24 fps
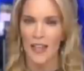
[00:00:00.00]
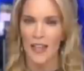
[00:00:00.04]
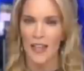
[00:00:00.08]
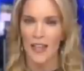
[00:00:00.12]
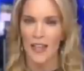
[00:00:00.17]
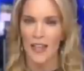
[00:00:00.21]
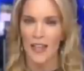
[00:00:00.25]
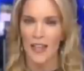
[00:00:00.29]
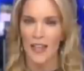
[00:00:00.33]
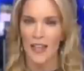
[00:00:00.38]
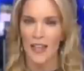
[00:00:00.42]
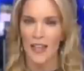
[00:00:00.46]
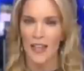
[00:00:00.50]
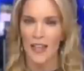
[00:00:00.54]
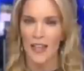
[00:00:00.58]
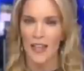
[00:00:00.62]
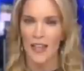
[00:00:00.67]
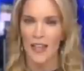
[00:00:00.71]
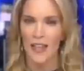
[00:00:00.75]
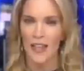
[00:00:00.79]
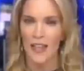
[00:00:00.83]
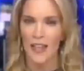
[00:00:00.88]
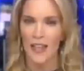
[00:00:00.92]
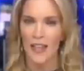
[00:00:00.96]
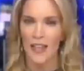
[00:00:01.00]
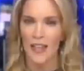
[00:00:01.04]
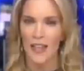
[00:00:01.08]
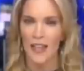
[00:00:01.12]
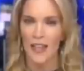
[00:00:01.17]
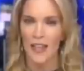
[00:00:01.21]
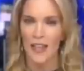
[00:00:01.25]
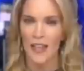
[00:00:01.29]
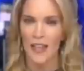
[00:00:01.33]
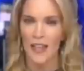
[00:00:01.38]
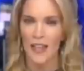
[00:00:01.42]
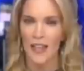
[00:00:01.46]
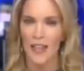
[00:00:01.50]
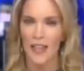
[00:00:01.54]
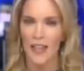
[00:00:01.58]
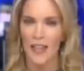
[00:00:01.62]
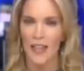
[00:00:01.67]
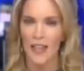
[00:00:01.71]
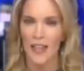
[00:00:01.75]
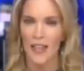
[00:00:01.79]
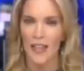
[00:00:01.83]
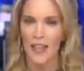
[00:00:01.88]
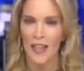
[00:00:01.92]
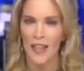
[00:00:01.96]

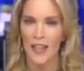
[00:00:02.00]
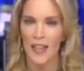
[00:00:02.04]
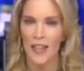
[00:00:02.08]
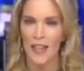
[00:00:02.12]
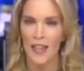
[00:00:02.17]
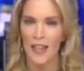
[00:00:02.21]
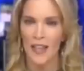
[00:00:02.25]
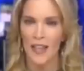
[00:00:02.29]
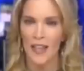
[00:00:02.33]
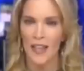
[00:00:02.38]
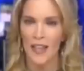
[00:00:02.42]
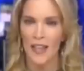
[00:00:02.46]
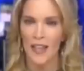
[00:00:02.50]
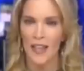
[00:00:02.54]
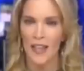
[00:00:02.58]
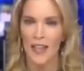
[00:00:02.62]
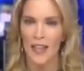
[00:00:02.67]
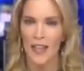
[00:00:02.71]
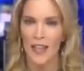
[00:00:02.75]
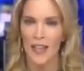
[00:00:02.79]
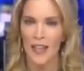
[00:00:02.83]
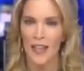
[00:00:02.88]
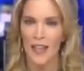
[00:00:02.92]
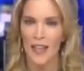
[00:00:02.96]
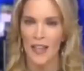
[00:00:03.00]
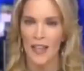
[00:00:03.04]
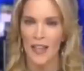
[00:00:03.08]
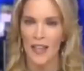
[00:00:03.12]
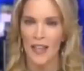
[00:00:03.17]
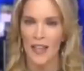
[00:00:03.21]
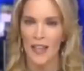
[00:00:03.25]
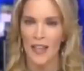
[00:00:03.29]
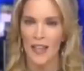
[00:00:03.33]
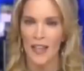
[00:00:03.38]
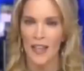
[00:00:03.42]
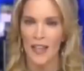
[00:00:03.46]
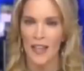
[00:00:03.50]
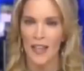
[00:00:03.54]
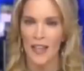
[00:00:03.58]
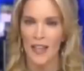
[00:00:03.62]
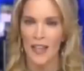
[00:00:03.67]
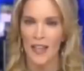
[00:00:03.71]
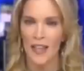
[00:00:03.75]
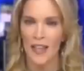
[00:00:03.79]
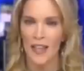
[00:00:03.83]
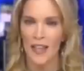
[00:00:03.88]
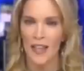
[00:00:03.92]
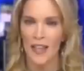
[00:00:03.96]

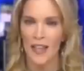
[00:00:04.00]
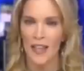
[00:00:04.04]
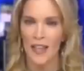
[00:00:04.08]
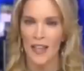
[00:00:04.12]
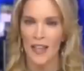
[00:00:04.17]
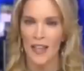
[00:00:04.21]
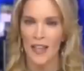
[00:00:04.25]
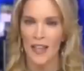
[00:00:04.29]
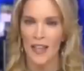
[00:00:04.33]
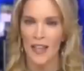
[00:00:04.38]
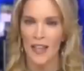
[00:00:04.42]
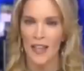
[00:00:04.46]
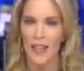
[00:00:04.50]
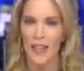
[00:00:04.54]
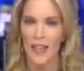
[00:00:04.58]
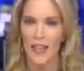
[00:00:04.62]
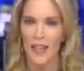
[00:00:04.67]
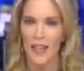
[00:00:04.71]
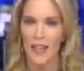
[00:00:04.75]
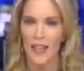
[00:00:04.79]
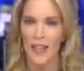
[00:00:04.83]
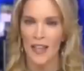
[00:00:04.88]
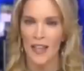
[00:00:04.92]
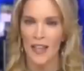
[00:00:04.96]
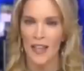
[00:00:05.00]
(not speaking)